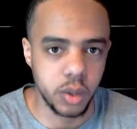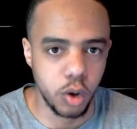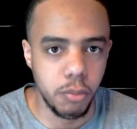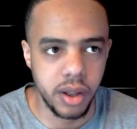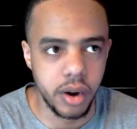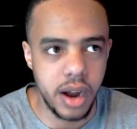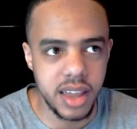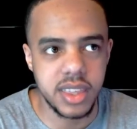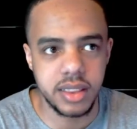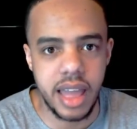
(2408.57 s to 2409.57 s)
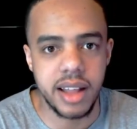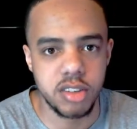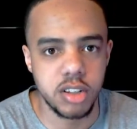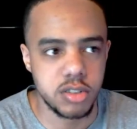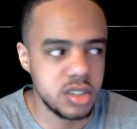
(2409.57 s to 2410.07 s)
roll player. I think that's
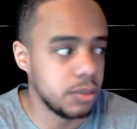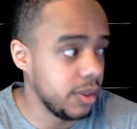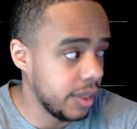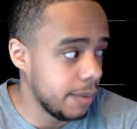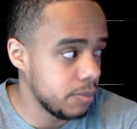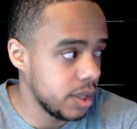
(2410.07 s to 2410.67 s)
also something that